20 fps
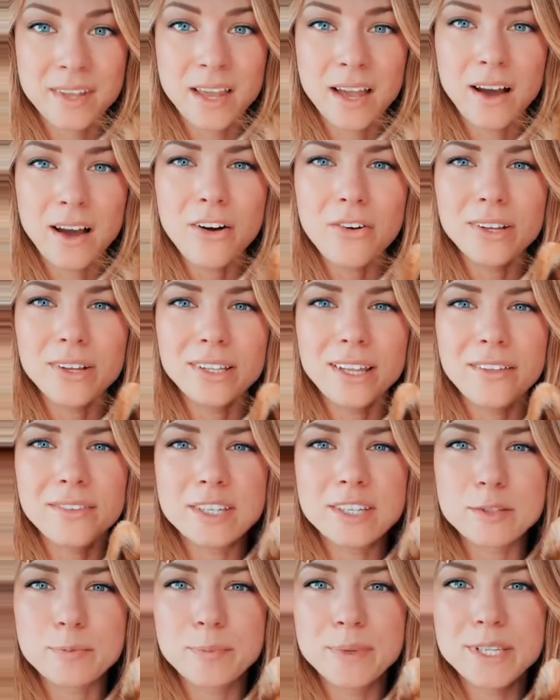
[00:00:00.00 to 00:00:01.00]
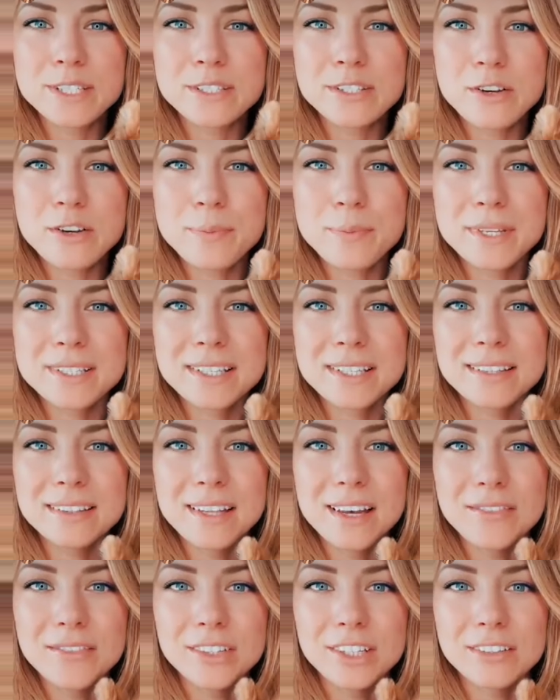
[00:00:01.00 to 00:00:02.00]
Oh, I love this. Be so busy
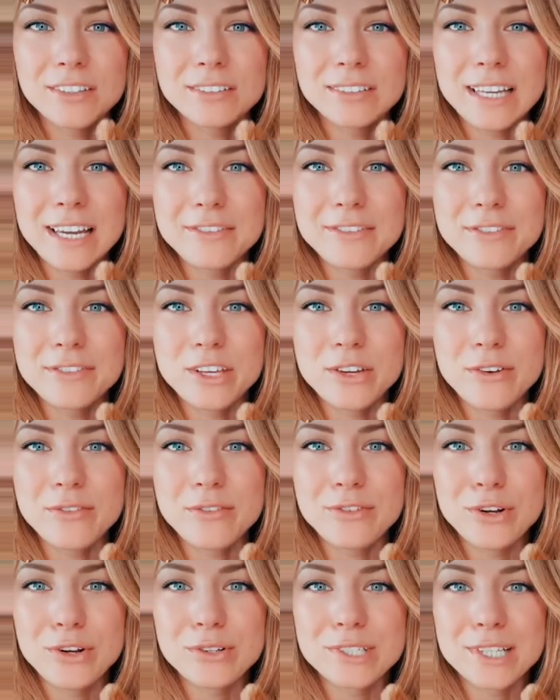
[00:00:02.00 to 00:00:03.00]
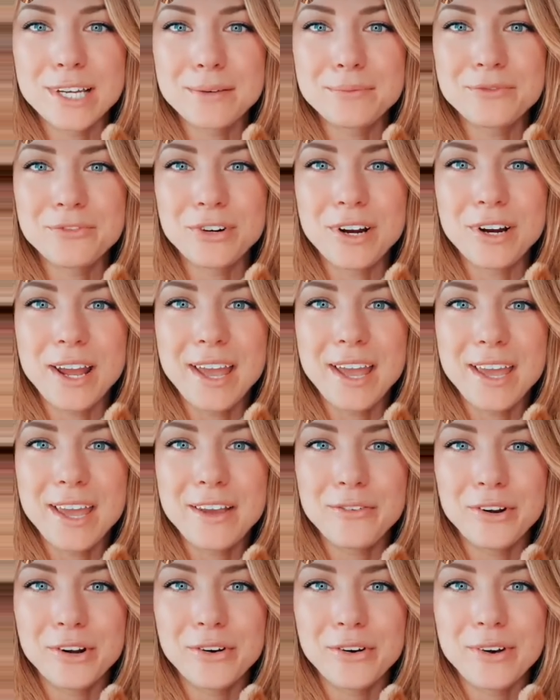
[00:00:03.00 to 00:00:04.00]
loving your life that you have no time for
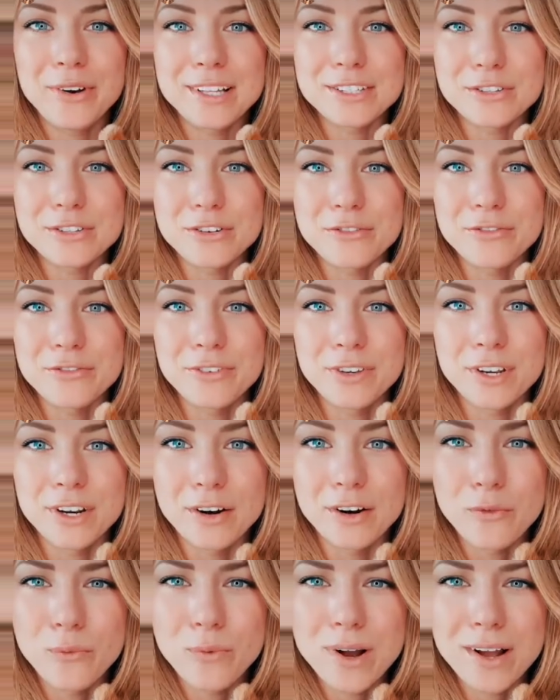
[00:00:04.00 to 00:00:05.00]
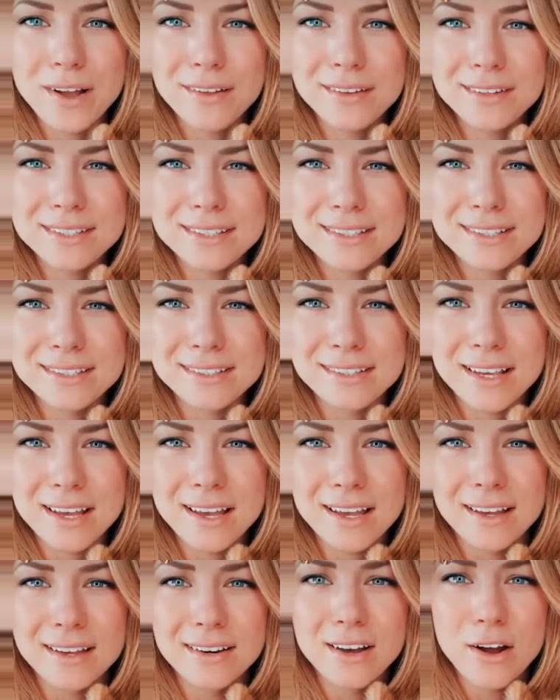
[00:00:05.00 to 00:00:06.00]
hate, regrets, or fear. Well
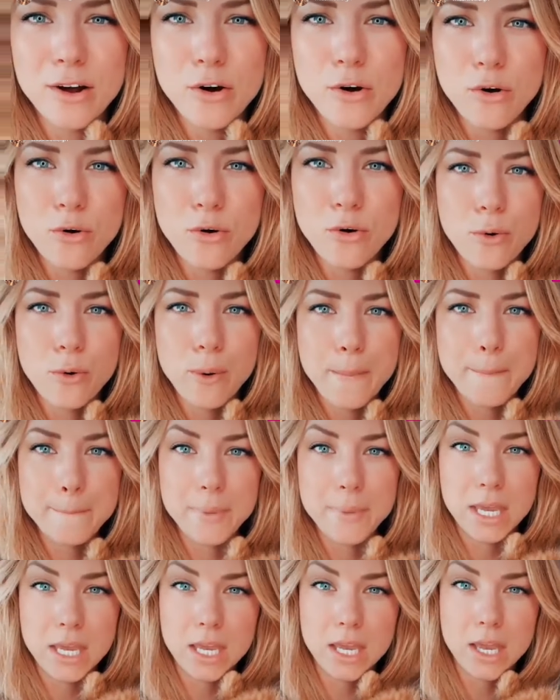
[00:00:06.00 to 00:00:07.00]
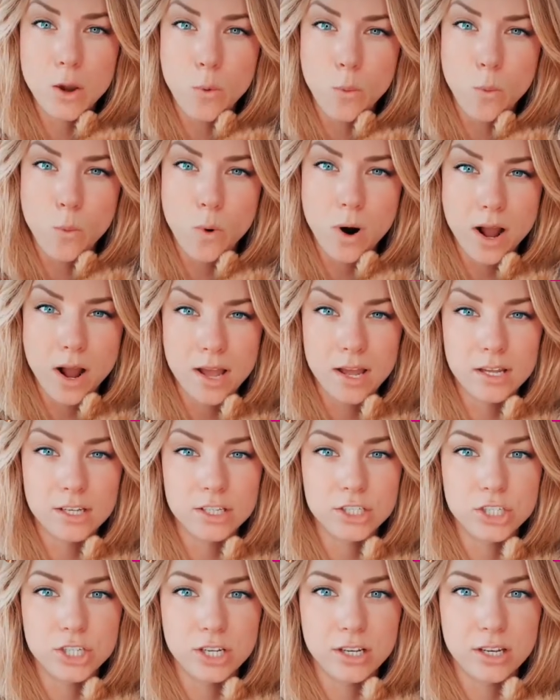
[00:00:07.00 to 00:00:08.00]
said,
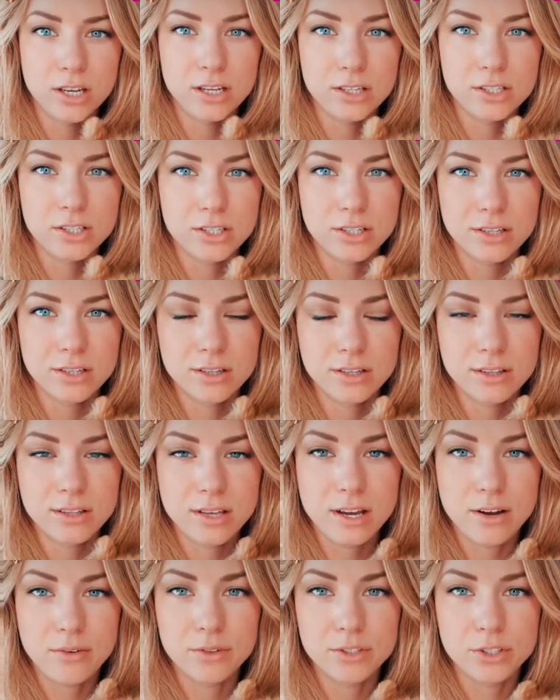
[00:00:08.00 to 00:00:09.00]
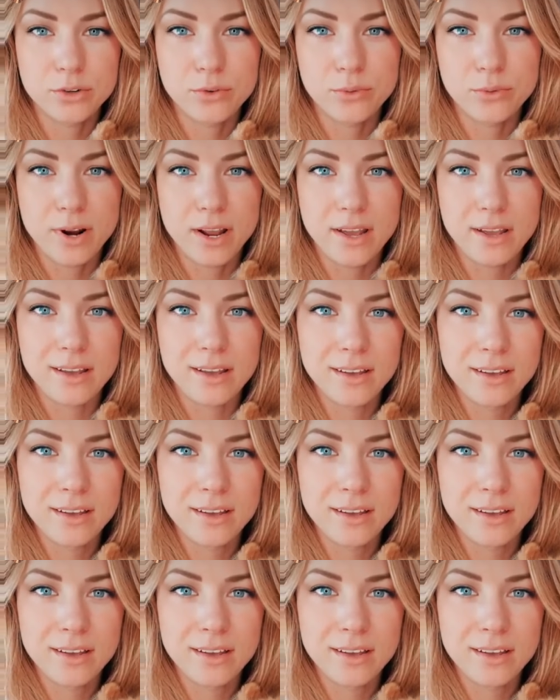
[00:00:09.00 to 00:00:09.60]
OBYGH. That was great.